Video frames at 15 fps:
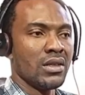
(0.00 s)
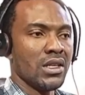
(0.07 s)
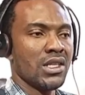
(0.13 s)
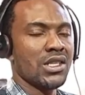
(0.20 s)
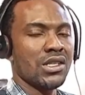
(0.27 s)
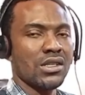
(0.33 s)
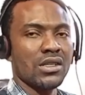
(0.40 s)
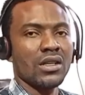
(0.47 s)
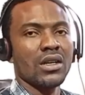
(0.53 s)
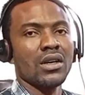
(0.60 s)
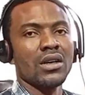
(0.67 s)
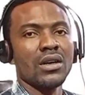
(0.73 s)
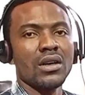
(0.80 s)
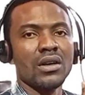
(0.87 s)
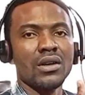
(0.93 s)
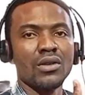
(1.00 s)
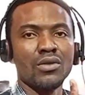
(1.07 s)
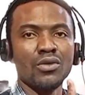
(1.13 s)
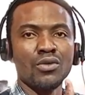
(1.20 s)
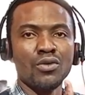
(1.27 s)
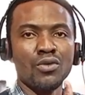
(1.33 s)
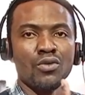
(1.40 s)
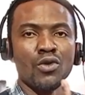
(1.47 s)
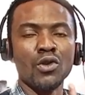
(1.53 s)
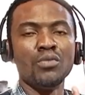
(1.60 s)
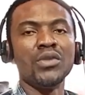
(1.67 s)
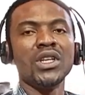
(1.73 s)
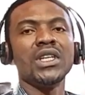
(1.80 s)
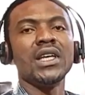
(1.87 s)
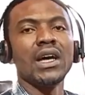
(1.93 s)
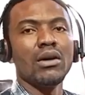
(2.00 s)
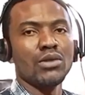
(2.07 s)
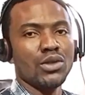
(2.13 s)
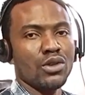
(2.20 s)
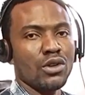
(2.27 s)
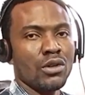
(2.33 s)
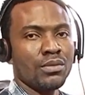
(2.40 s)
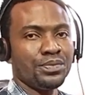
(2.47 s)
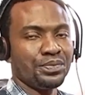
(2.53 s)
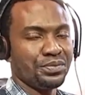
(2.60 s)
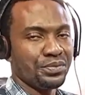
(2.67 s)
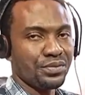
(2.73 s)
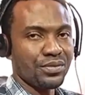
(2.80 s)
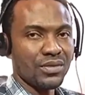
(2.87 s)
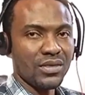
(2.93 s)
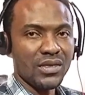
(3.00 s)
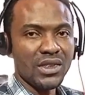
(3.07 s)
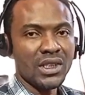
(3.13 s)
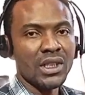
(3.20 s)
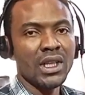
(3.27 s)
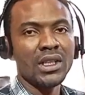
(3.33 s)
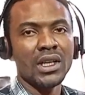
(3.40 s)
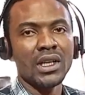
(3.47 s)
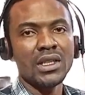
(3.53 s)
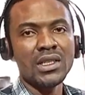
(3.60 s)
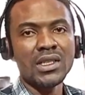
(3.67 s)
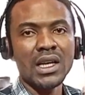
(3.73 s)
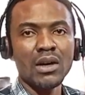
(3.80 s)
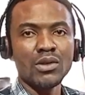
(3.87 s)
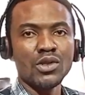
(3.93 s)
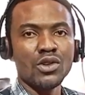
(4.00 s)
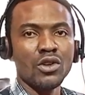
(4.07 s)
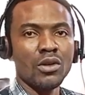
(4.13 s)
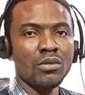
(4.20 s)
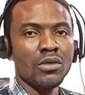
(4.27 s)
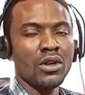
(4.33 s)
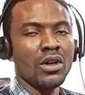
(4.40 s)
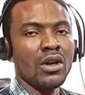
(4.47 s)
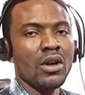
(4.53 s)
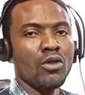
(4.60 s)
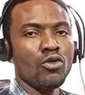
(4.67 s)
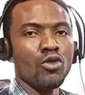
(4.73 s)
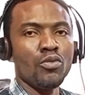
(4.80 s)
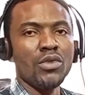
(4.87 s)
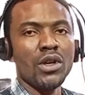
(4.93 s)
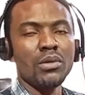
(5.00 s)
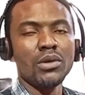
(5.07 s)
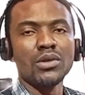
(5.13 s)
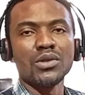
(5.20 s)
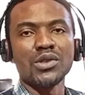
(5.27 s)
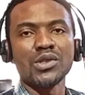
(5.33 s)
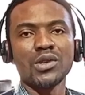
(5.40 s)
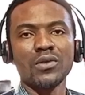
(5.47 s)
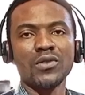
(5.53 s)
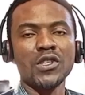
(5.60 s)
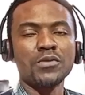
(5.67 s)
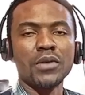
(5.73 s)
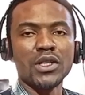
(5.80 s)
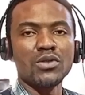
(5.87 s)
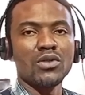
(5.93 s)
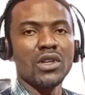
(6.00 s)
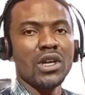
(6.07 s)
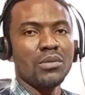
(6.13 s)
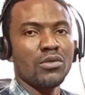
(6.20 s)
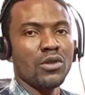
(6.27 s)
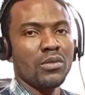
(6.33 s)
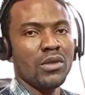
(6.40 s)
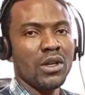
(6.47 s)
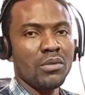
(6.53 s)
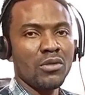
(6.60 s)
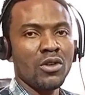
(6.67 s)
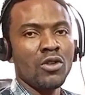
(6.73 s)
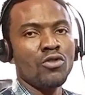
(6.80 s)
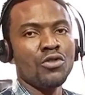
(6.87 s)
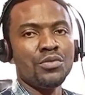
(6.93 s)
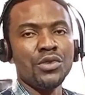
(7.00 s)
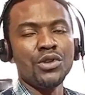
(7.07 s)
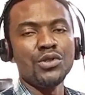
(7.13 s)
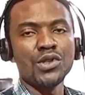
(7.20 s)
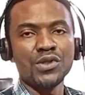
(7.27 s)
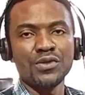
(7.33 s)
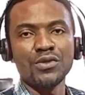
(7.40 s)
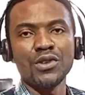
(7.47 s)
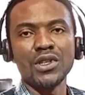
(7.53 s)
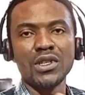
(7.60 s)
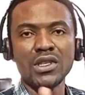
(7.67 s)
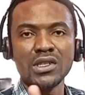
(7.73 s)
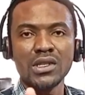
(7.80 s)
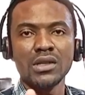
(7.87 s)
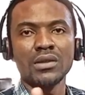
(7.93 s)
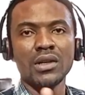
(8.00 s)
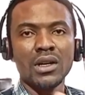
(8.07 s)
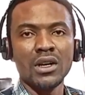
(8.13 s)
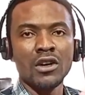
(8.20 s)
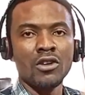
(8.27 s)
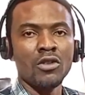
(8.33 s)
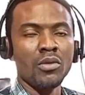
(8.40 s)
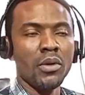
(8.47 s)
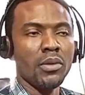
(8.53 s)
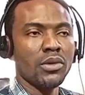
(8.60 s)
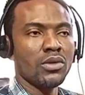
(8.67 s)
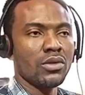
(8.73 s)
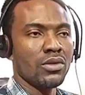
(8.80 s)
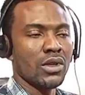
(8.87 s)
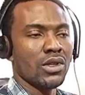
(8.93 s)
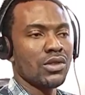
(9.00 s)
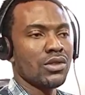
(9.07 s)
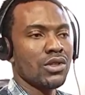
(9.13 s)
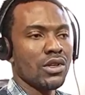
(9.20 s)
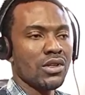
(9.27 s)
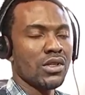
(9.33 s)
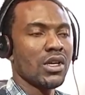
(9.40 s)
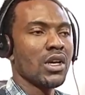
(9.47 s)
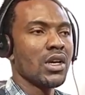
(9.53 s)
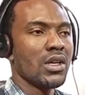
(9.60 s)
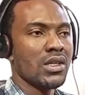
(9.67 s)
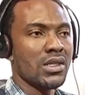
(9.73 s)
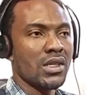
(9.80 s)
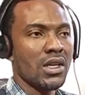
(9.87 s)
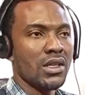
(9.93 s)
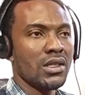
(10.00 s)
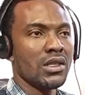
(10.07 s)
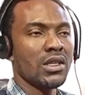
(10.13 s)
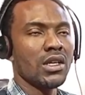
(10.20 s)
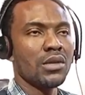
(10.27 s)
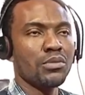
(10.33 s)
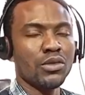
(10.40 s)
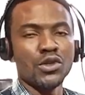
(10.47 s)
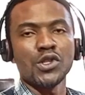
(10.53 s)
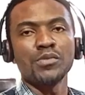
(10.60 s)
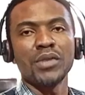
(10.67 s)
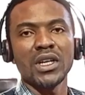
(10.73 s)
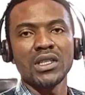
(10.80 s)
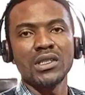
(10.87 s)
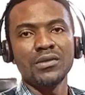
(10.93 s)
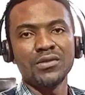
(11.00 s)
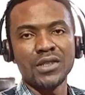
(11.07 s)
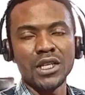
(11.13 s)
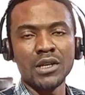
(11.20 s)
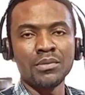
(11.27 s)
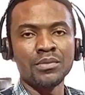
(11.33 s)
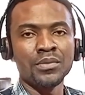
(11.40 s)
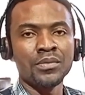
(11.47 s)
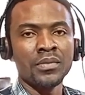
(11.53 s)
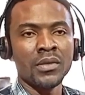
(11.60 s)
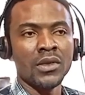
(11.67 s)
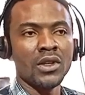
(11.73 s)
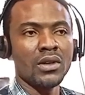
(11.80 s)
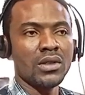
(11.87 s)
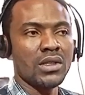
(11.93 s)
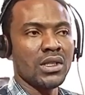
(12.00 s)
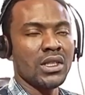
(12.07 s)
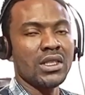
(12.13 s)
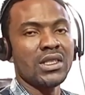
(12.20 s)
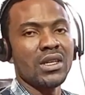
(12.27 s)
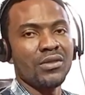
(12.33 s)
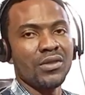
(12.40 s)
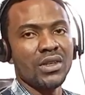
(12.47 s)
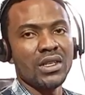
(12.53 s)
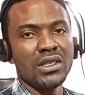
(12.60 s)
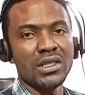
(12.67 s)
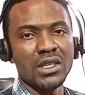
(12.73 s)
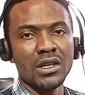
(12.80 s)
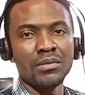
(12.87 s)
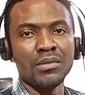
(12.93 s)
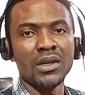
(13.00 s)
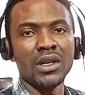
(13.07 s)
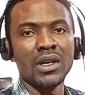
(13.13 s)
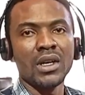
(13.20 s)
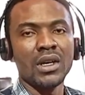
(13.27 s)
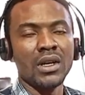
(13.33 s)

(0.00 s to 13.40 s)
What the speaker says: this will be the outcome, and that this outcome will be able to solve this particular problem, will be useful in this area, will be able to do that. So just say it in a prospective term, not in a definite term.